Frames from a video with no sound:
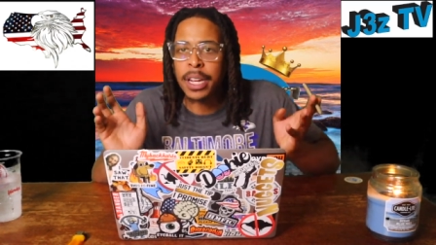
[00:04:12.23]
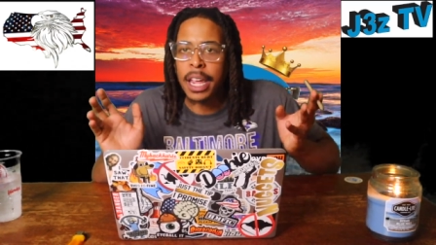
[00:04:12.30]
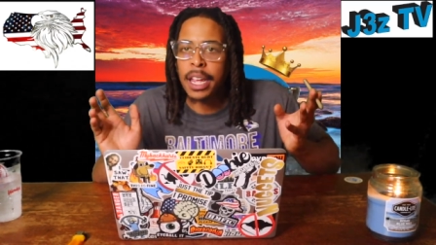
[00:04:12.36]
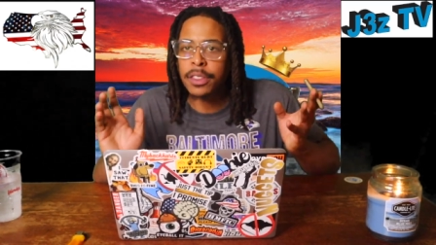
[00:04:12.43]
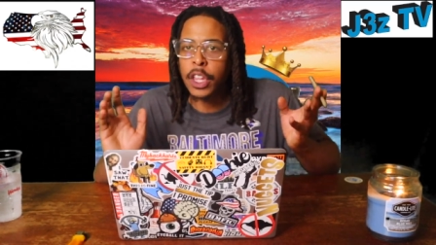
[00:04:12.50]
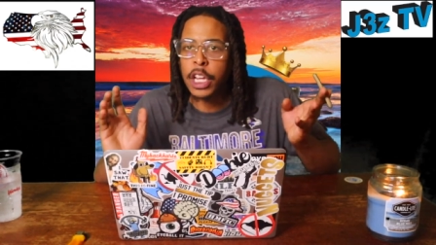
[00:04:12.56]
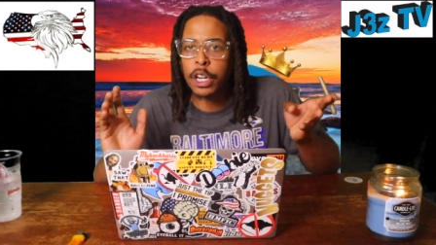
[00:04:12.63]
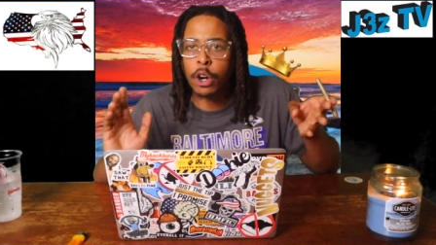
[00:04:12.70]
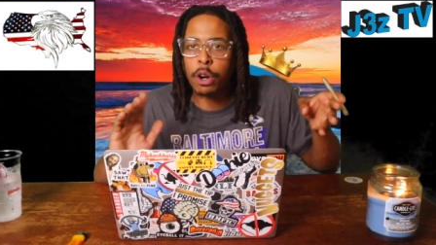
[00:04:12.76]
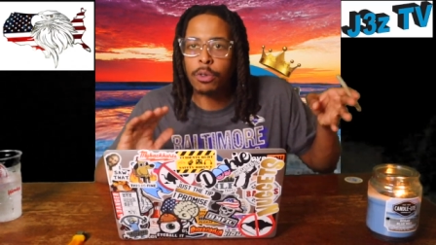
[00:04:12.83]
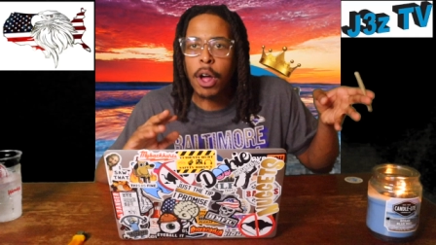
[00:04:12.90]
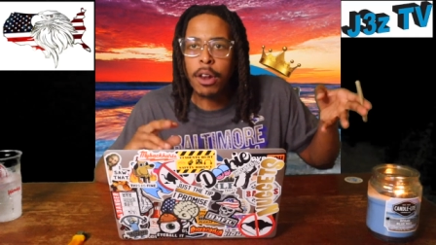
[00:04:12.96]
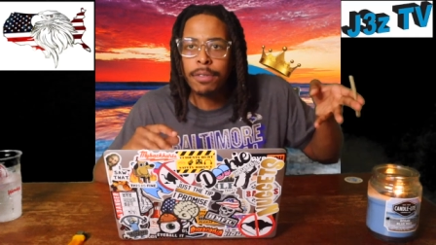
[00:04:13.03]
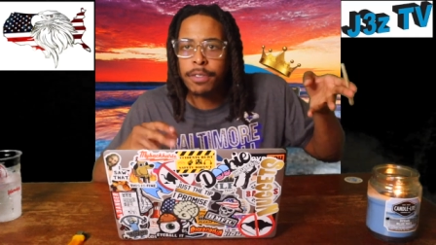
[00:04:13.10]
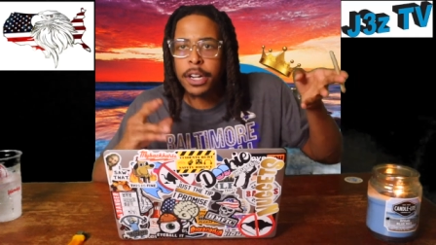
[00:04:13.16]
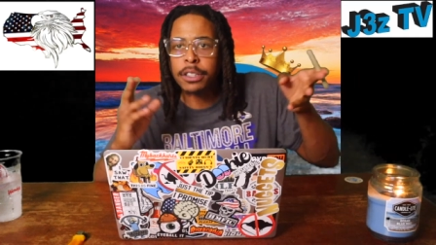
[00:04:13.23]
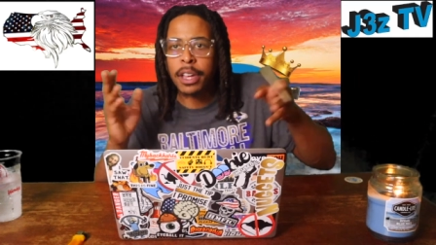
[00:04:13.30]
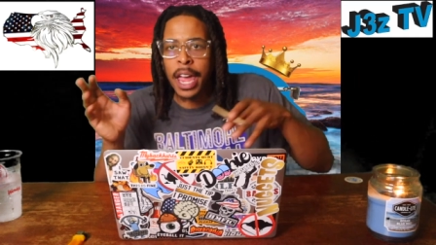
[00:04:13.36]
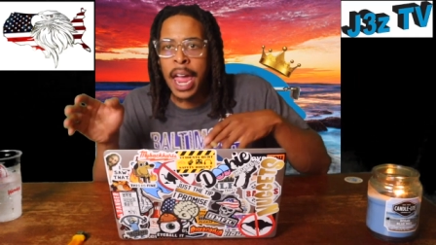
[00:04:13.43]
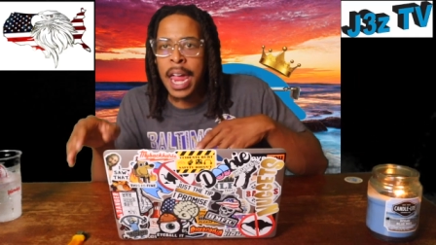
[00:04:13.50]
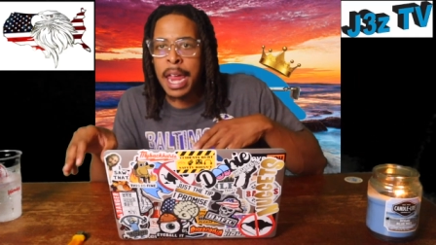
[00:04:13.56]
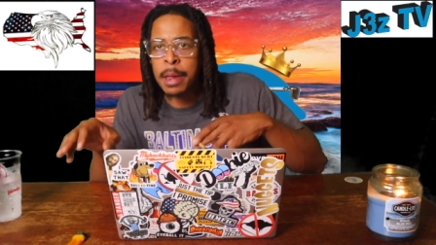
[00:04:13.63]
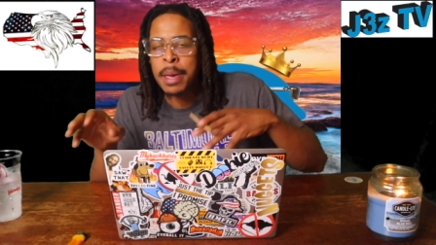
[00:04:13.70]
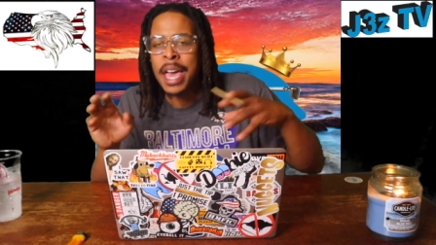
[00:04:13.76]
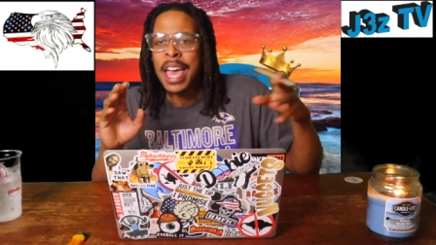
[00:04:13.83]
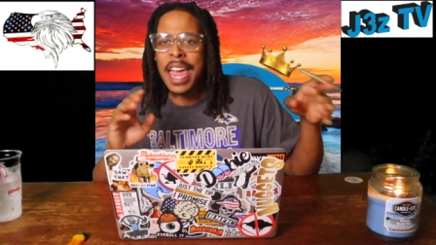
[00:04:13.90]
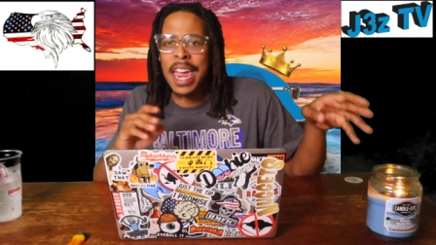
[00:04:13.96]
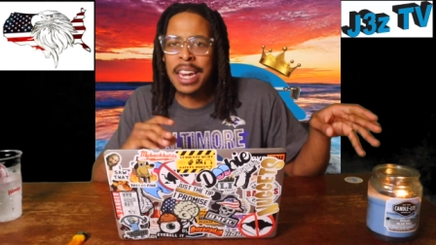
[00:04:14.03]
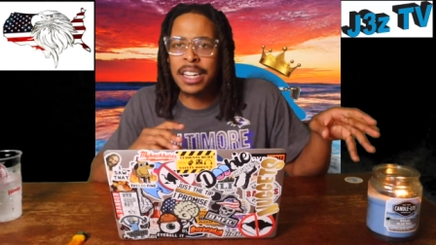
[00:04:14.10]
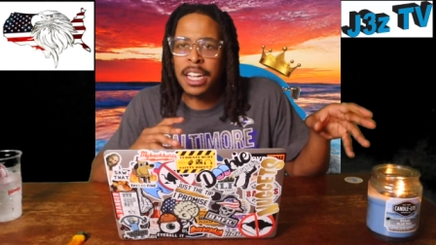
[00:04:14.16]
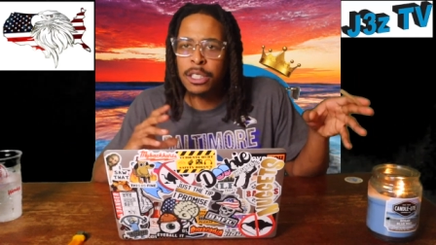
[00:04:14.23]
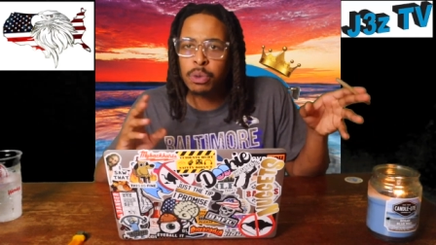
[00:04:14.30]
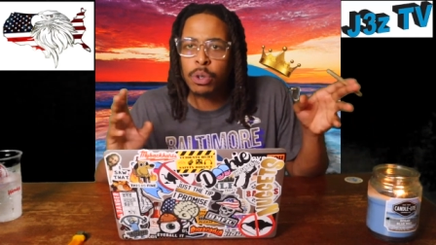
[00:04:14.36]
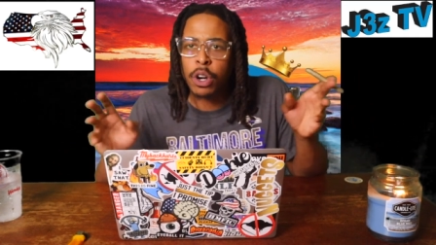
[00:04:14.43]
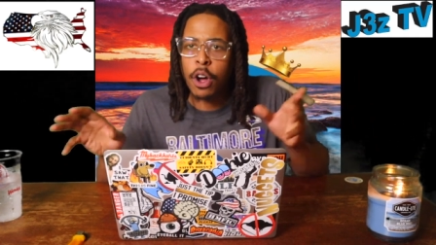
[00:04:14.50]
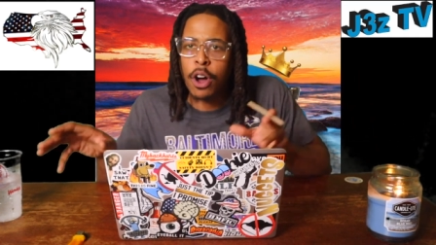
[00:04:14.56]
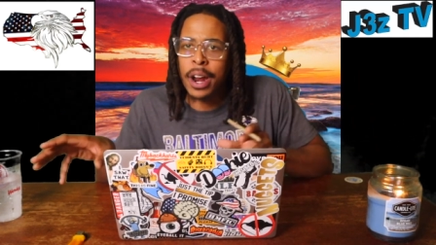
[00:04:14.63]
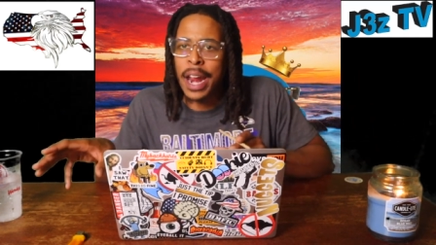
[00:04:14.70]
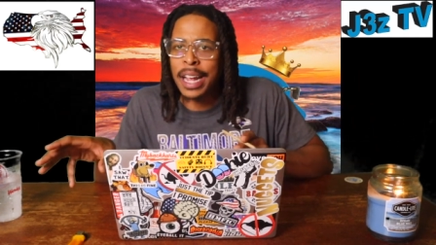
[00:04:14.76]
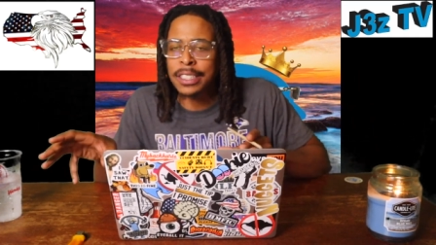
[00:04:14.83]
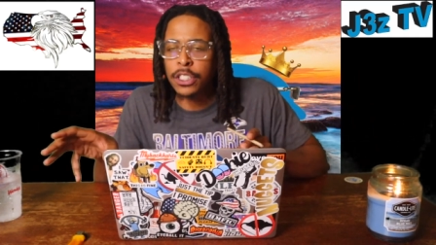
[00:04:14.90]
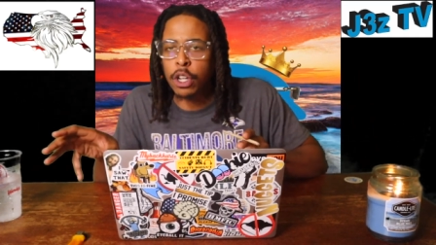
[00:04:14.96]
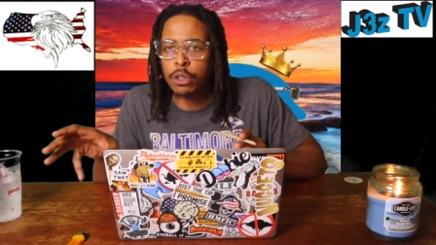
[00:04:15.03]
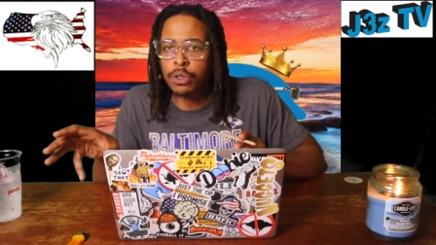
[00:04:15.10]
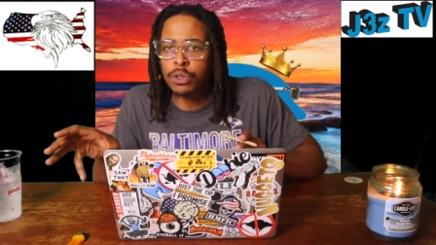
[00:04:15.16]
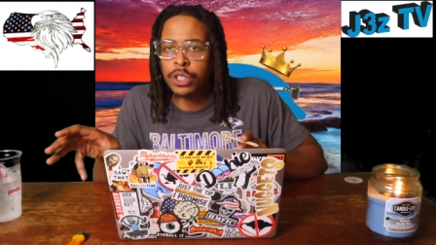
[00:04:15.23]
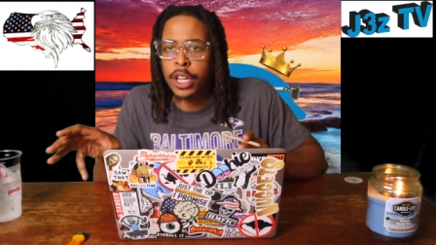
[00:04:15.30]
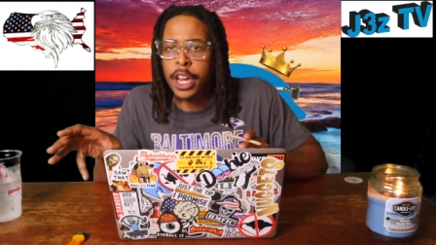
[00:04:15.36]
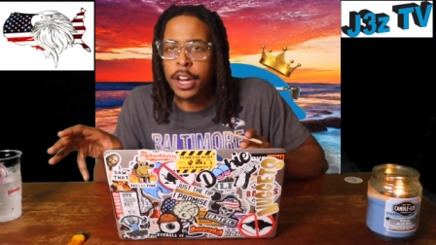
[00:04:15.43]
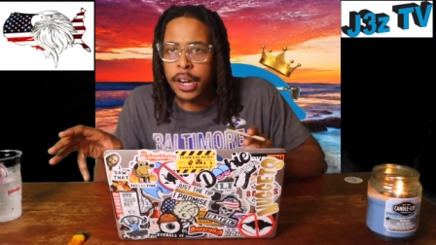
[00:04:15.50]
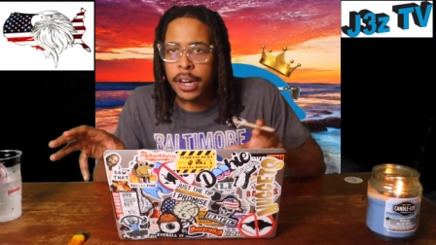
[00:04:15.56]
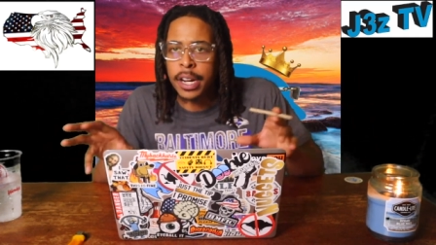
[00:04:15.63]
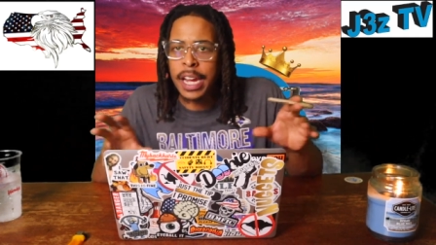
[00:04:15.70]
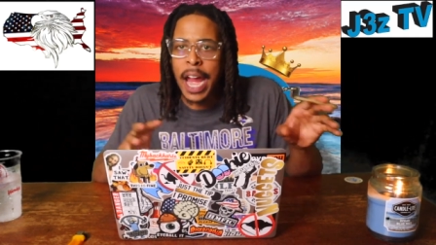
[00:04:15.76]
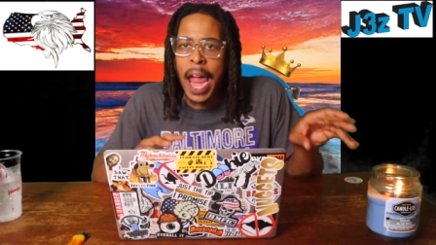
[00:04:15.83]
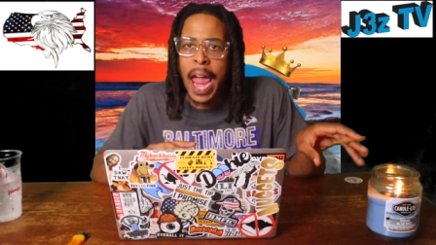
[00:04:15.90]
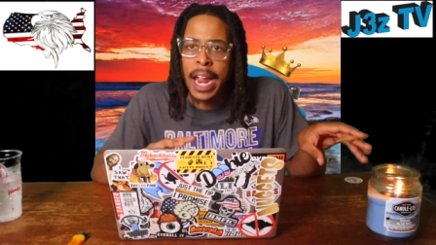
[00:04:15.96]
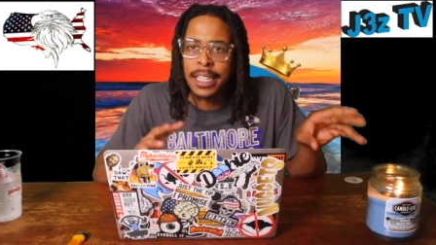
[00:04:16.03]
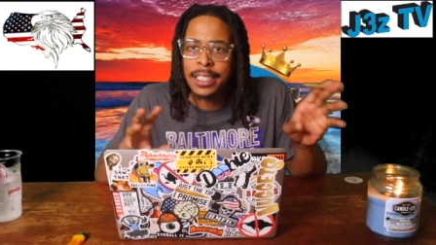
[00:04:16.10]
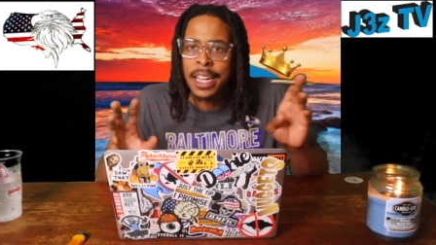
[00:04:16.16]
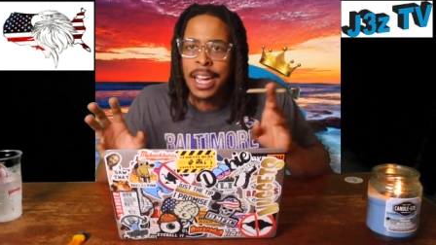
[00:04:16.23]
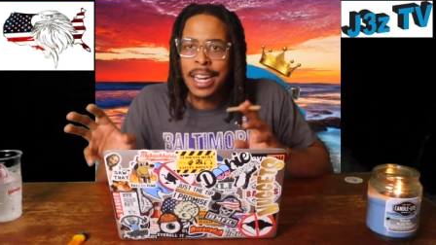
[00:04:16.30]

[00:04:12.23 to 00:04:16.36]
Then Theodore Roosevelt came hitting us with all that Social Security acts,